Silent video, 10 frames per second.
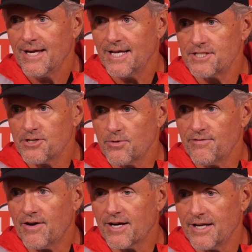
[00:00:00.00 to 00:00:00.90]
And Sione
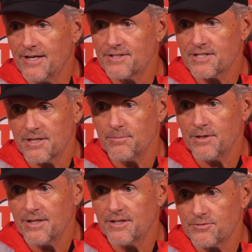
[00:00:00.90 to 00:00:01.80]
Vaki
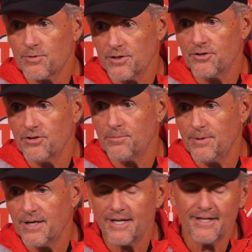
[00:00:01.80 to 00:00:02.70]
is really good
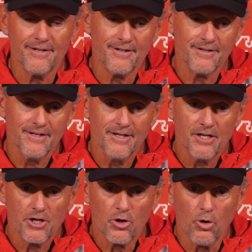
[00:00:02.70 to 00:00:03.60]
behind
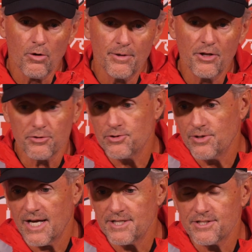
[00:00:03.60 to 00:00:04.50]
Cole. But those two
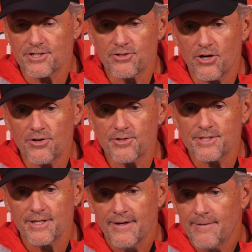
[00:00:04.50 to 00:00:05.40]
guys are the
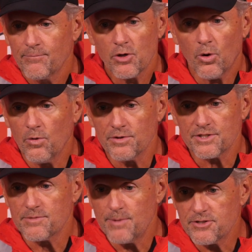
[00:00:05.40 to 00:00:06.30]
starters. Cole is
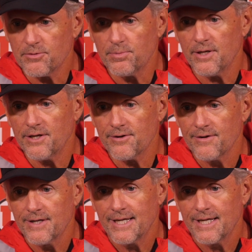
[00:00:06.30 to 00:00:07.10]
a special player.